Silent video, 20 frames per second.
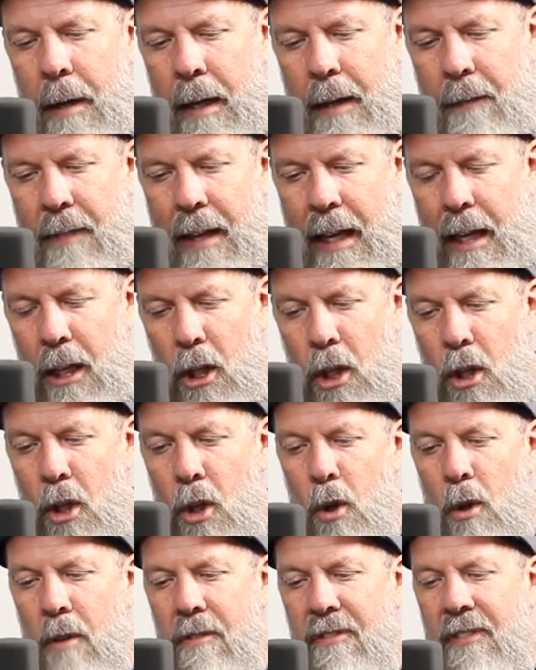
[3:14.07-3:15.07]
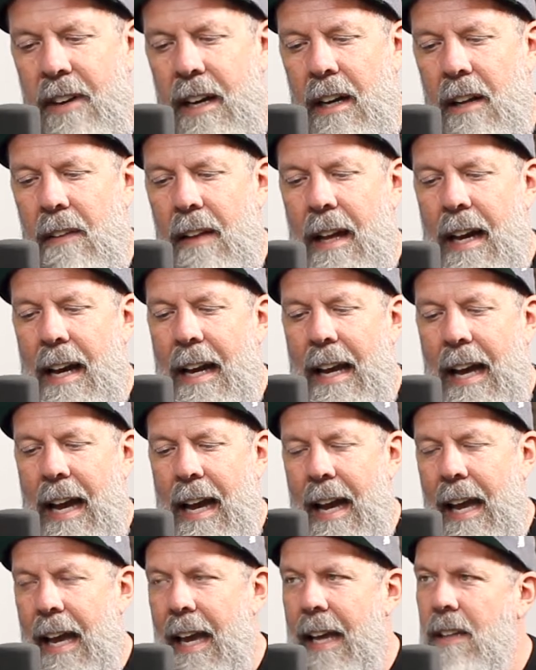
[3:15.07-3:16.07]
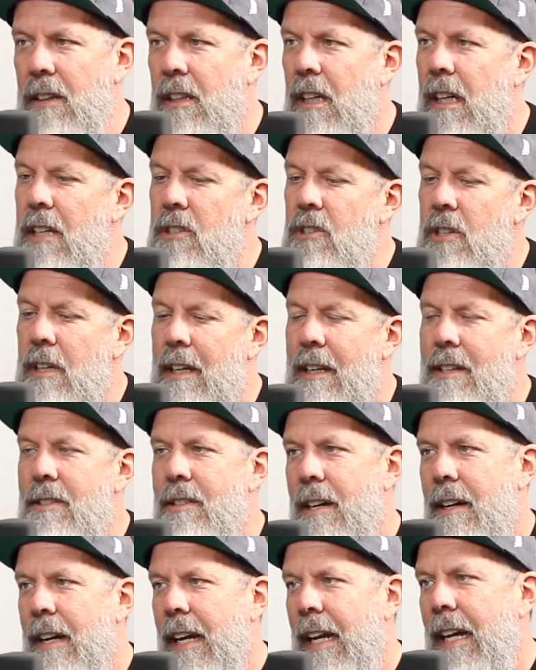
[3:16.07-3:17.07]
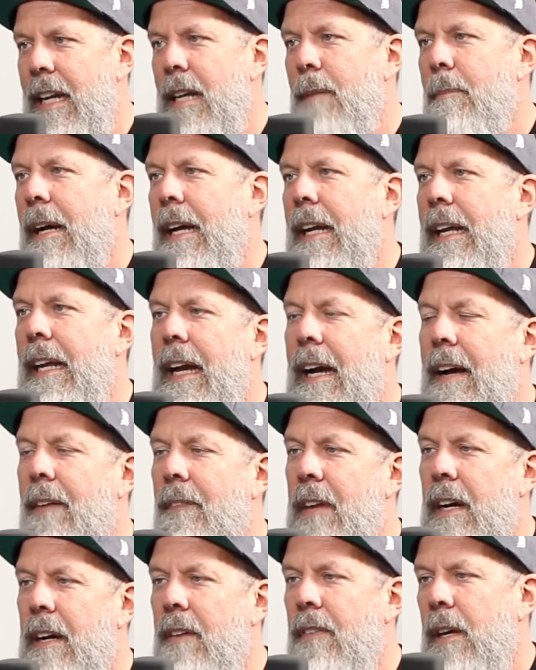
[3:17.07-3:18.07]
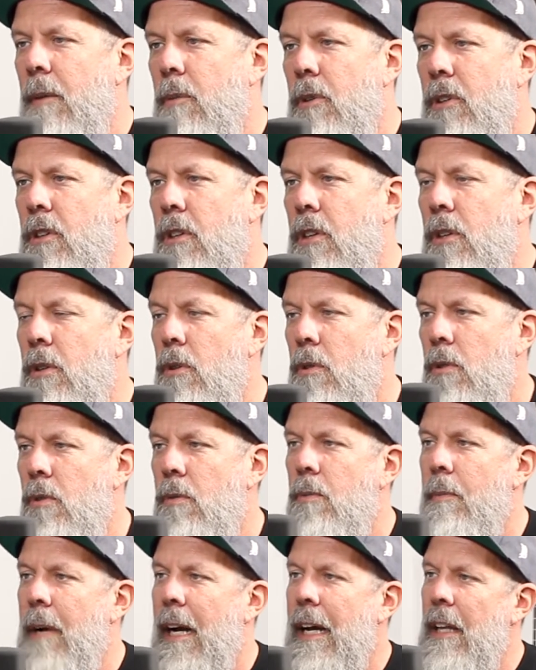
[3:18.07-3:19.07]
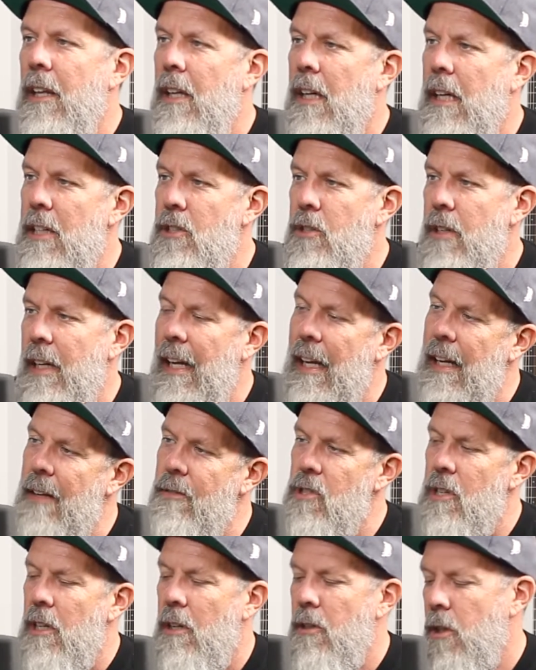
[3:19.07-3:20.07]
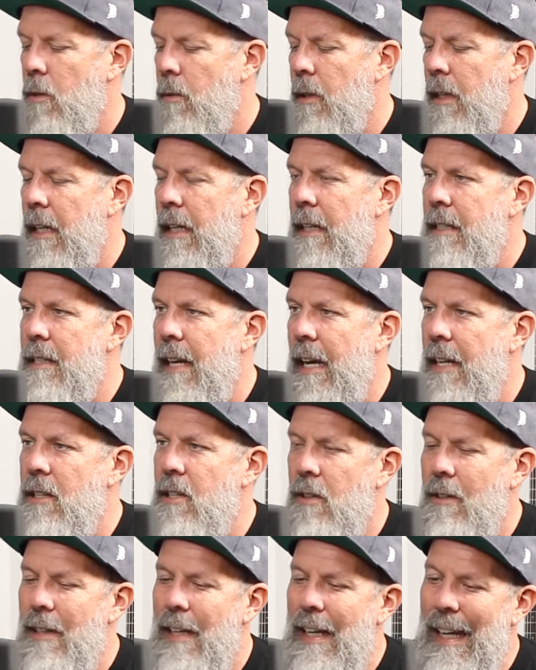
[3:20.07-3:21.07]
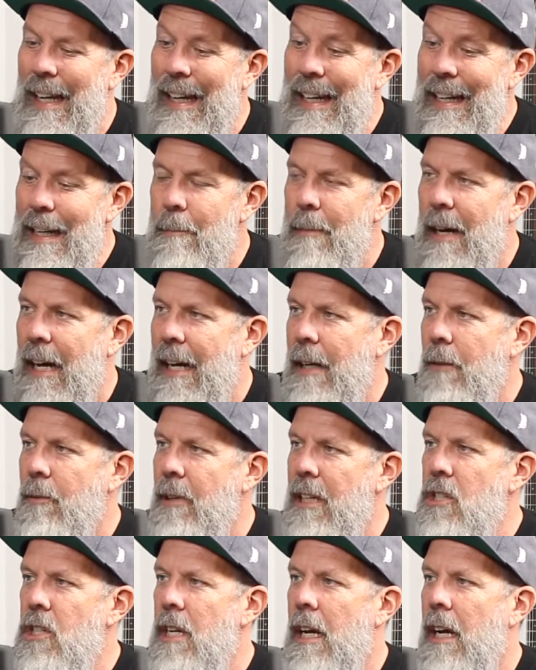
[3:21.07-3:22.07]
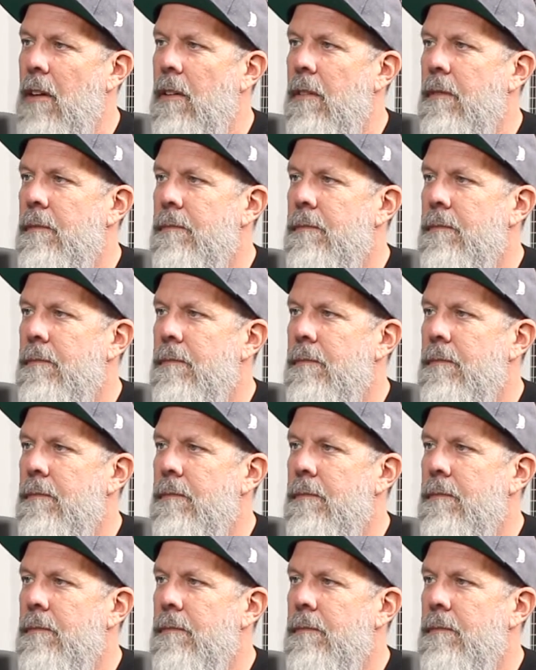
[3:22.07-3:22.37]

But that you felt like, I hate laundry, and is there anybody out there that would do my laundry? And if so, you would get a tattoo. Did anybody reach out?